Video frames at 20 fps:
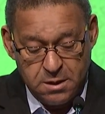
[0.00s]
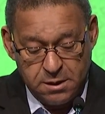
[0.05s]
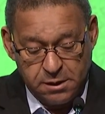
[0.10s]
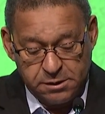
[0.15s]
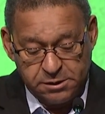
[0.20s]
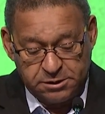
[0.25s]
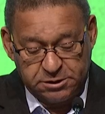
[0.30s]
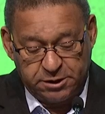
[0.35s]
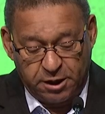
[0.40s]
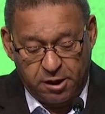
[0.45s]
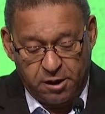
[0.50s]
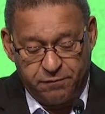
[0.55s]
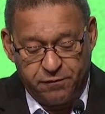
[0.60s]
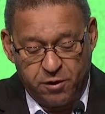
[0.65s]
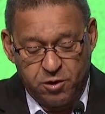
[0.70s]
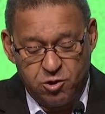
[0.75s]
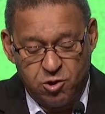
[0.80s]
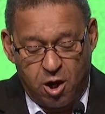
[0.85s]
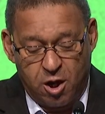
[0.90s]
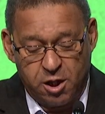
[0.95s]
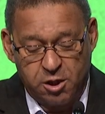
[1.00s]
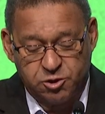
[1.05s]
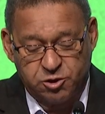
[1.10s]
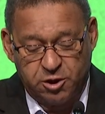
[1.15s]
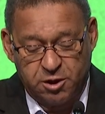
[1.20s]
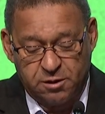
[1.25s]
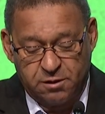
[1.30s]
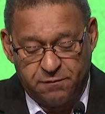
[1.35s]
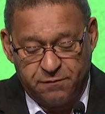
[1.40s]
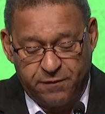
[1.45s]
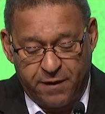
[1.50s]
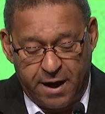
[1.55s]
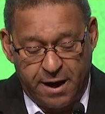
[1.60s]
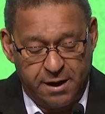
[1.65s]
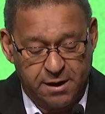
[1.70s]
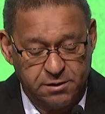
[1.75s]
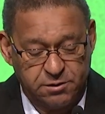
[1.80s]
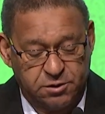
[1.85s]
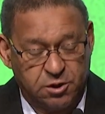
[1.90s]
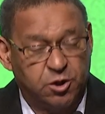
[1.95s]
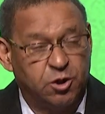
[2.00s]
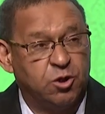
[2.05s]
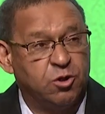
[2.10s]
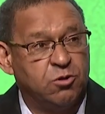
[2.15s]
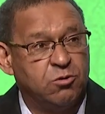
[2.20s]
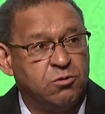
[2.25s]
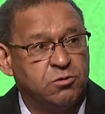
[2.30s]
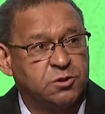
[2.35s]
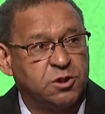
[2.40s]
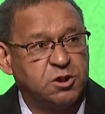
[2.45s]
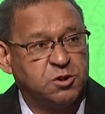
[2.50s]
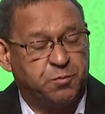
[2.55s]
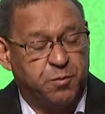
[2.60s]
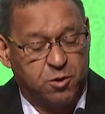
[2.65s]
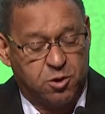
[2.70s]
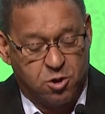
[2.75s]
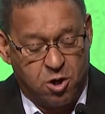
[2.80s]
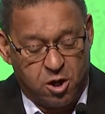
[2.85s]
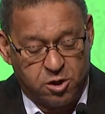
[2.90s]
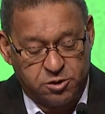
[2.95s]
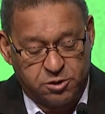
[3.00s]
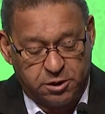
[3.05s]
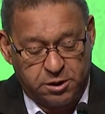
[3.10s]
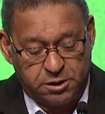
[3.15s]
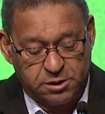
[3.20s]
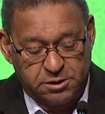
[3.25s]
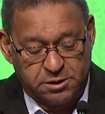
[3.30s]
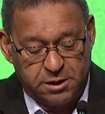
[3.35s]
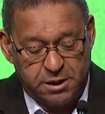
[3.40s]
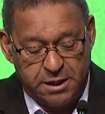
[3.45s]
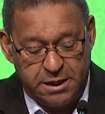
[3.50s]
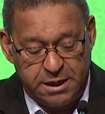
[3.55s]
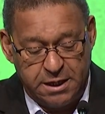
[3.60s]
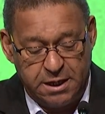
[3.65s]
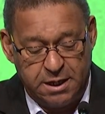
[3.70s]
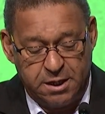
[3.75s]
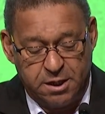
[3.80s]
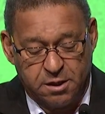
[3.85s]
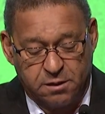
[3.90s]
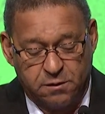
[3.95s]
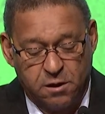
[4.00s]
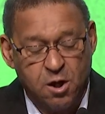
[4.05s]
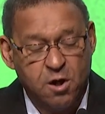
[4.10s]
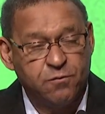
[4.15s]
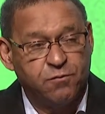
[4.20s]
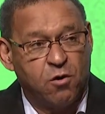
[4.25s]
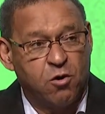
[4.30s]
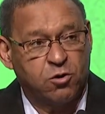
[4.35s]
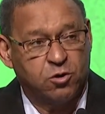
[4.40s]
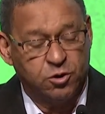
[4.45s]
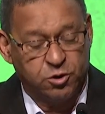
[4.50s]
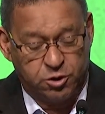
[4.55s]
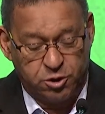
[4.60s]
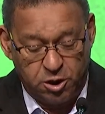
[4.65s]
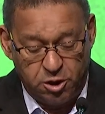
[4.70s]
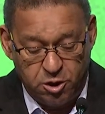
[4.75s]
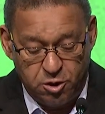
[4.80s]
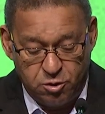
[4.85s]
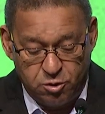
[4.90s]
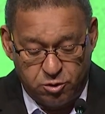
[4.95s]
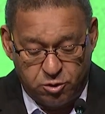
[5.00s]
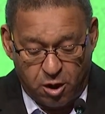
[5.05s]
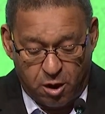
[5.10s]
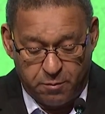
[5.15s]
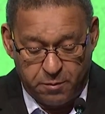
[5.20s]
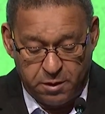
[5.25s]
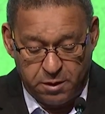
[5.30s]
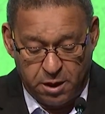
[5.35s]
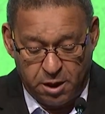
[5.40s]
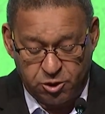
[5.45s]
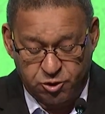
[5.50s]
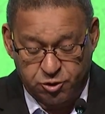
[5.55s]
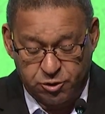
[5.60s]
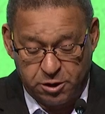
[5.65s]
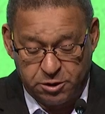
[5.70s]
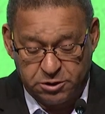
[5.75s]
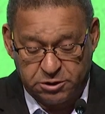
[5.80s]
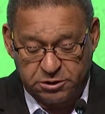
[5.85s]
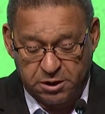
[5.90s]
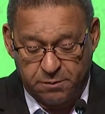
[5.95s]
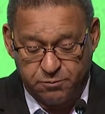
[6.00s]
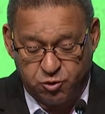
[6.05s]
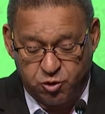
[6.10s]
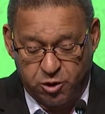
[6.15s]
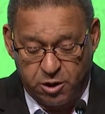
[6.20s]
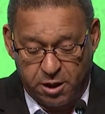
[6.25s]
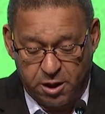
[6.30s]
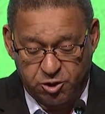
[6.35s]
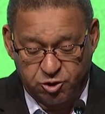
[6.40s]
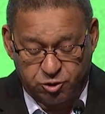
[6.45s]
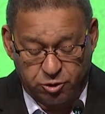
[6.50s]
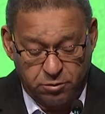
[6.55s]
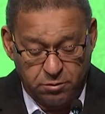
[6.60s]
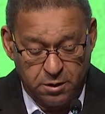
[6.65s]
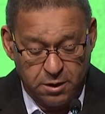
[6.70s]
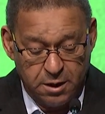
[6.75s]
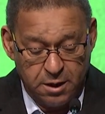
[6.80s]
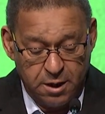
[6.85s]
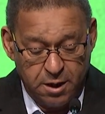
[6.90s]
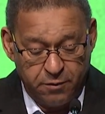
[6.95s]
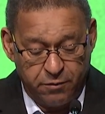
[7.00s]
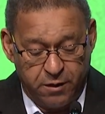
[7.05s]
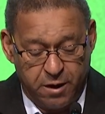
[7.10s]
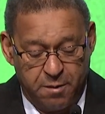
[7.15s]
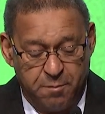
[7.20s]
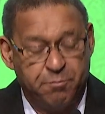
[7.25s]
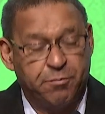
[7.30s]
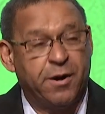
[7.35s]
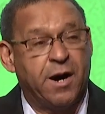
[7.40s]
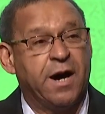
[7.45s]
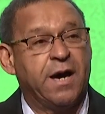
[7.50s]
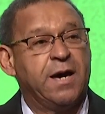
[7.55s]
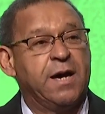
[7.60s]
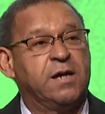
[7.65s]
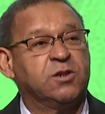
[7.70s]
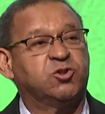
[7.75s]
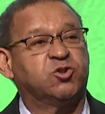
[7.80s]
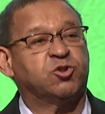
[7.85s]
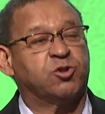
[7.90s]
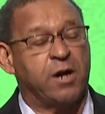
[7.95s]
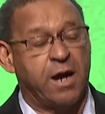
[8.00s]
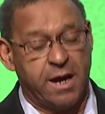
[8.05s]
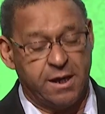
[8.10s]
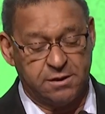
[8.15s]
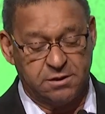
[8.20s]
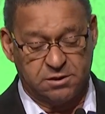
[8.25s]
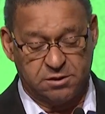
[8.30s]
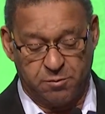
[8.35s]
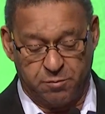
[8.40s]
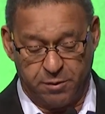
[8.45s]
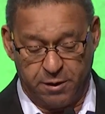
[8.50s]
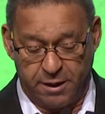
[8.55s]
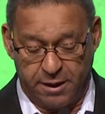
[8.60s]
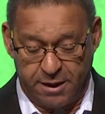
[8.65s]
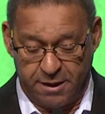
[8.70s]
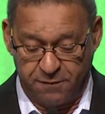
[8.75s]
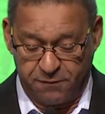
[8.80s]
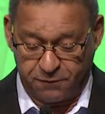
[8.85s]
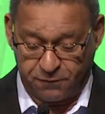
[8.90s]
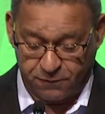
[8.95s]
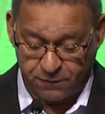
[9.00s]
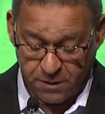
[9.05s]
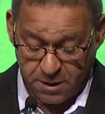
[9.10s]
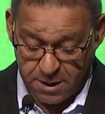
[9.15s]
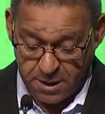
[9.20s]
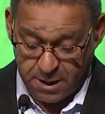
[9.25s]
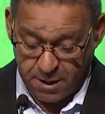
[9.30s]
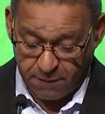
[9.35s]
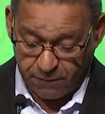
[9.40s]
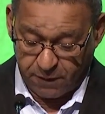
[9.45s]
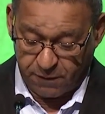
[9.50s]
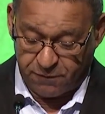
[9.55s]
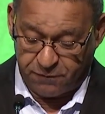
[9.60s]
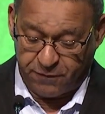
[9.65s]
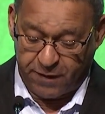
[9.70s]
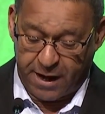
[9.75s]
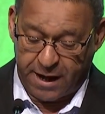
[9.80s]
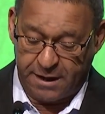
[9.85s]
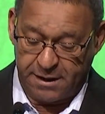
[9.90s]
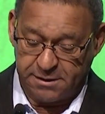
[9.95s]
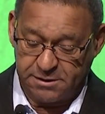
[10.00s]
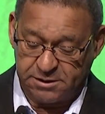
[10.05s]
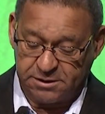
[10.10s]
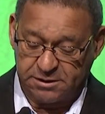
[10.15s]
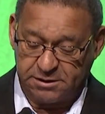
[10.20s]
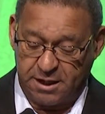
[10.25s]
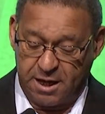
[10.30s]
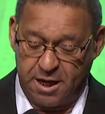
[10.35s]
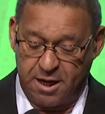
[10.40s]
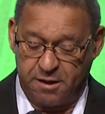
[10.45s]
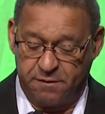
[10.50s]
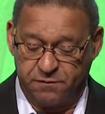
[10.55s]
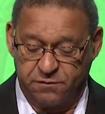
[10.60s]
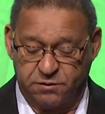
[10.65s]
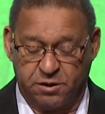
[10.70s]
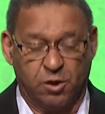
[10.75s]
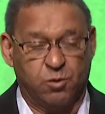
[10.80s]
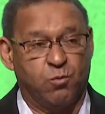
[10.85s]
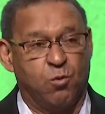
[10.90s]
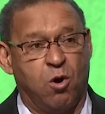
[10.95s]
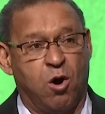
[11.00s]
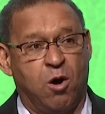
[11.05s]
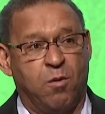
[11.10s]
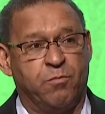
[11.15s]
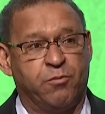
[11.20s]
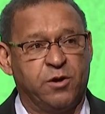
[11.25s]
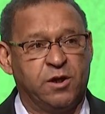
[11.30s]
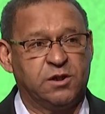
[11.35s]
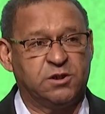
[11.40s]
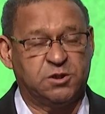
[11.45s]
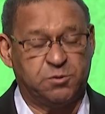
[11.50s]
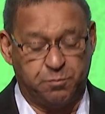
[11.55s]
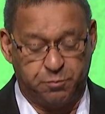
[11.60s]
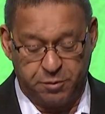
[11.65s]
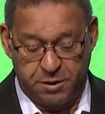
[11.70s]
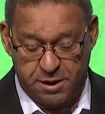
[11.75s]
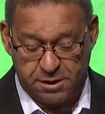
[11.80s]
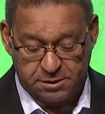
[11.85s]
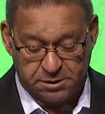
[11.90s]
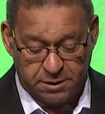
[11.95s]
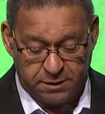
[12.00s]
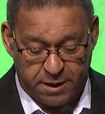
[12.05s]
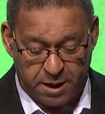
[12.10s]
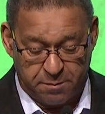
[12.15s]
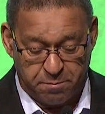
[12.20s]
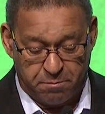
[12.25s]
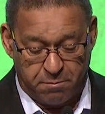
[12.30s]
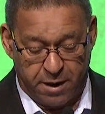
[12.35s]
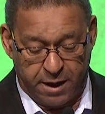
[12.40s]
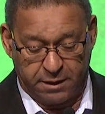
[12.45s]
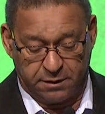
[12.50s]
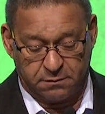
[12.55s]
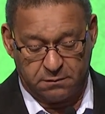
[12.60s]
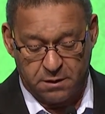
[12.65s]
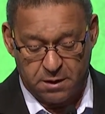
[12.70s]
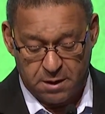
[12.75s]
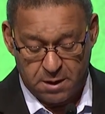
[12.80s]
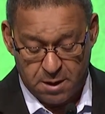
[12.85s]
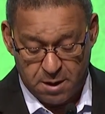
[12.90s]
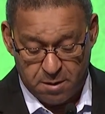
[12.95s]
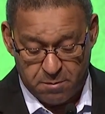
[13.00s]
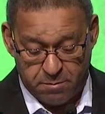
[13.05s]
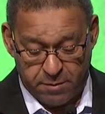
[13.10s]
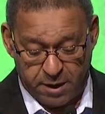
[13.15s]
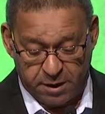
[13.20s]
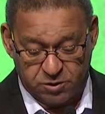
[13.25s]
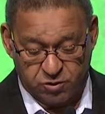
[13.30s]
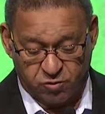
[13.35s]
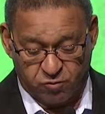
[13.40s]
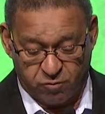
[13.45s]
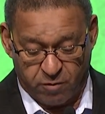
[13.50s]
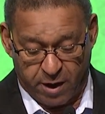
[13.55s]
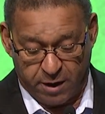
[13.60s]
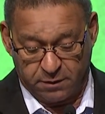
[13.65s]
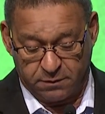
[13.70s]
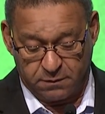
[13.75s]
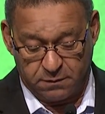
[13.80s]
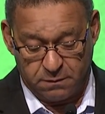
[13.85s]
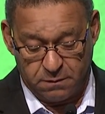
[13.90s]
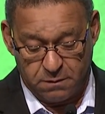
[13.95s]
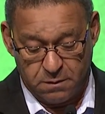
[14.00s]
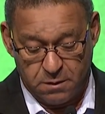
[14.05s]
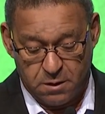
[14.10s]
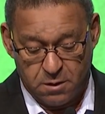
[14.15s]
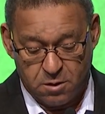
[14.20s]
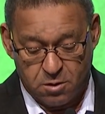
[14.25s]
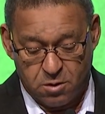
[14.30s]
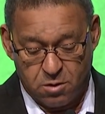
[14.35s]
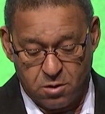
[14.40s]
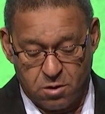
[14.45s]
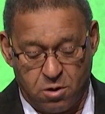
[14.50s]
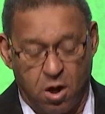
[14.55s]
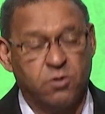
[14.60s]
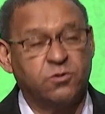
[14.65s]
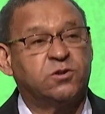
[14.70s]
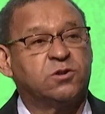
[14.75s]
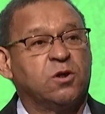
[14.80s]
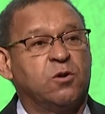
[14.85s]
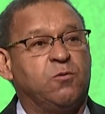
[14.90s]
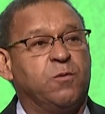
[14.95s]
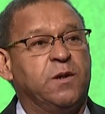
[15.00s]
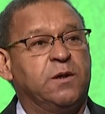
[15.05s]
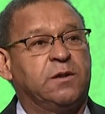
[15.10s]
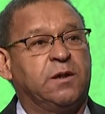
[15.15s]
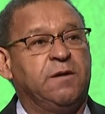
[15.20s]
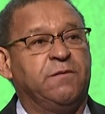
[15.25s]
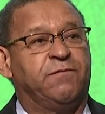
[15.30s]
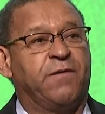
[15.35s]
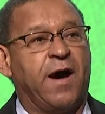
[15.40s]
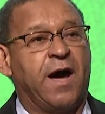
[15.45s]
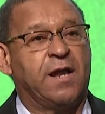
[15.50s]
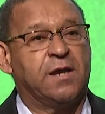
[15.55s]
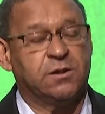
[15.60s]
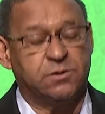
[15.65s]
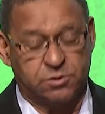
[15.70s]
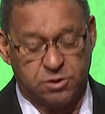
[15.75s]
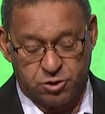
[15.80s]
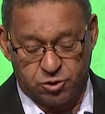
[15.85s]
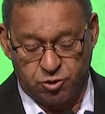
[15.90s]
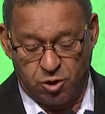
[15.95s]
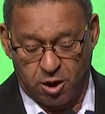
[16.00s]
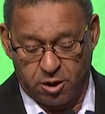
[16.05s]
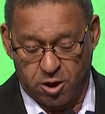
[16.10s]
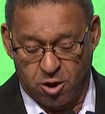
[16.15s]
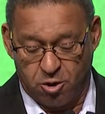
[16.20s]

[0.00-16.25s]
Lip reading: Instead of acknowledging the violence it uses because it is needed for continued domination and subjugation, the empire enshrines the belief that violence saves, that war brings peace, and that might makes right. Consequently, violence is not